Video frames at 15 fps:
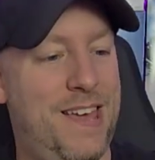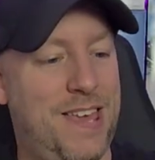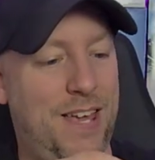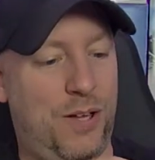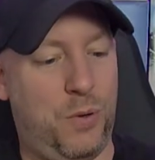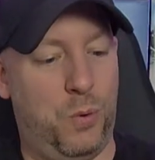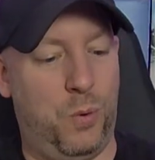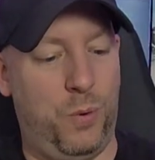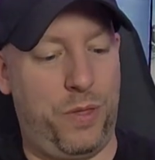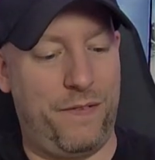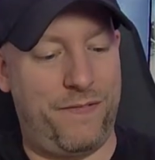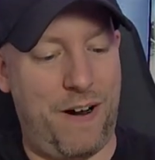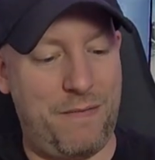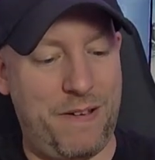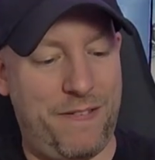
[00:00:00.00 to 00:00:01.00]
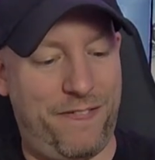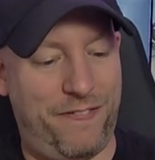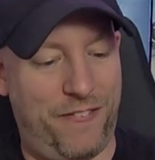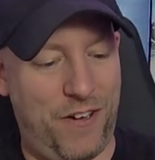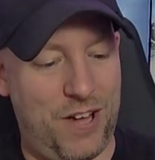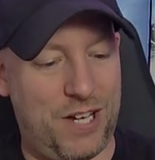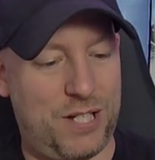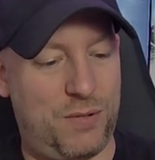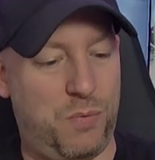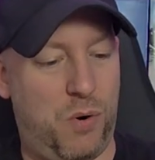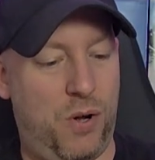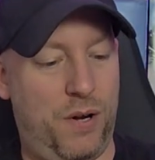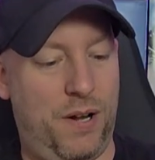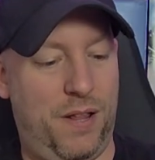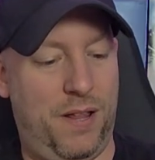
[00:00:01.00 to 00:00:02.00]
There you go, the very first
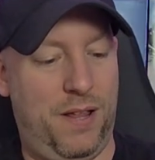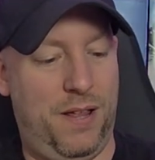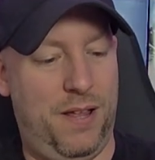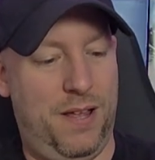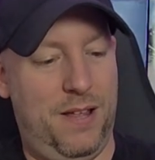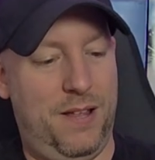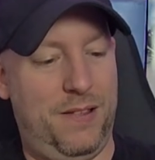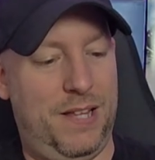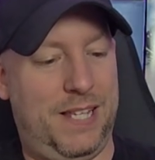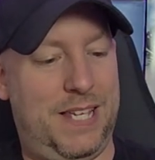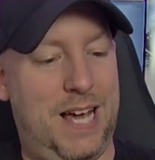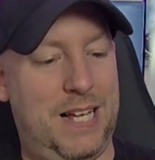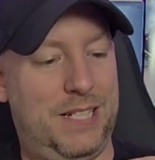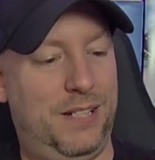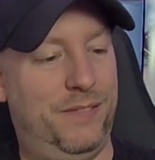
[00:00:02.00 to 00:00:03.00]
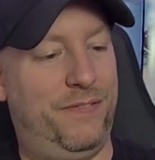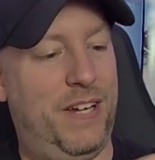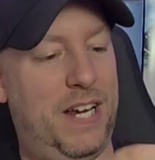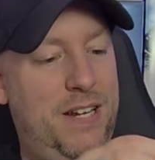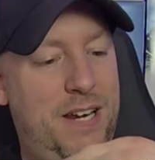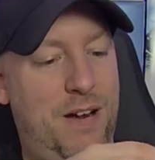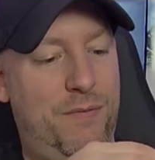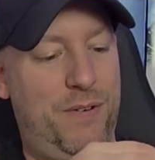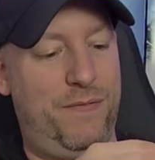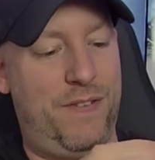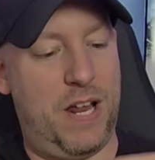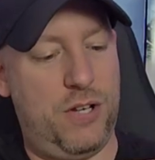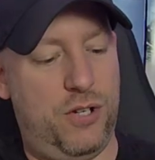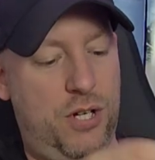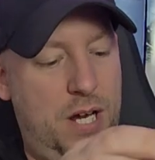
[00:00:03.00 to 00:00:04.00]
one. The Castlevania
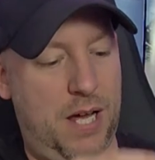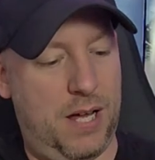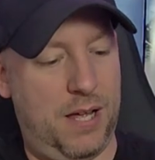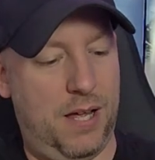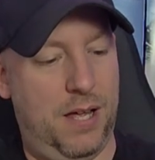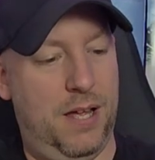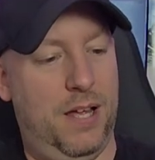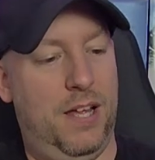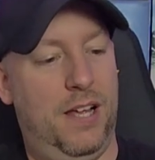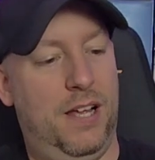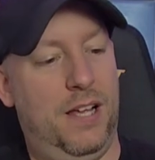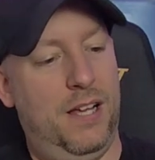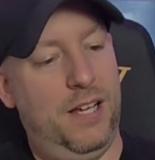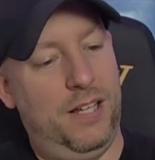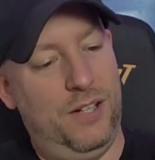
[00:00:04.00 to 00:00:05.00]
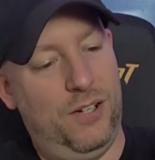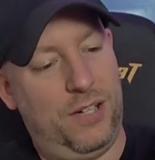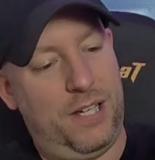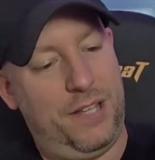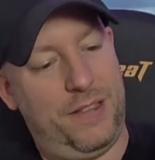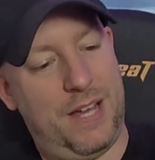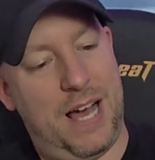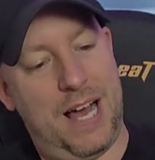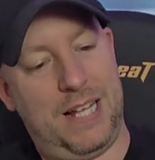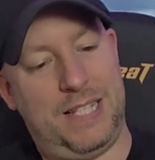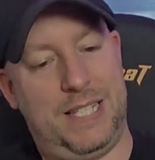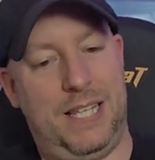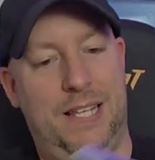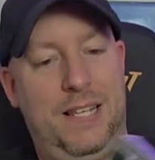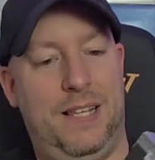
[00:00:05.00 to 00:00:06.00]
adventure. Look at
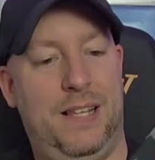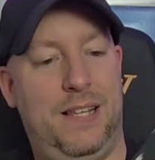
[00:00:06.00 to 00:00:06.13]
that.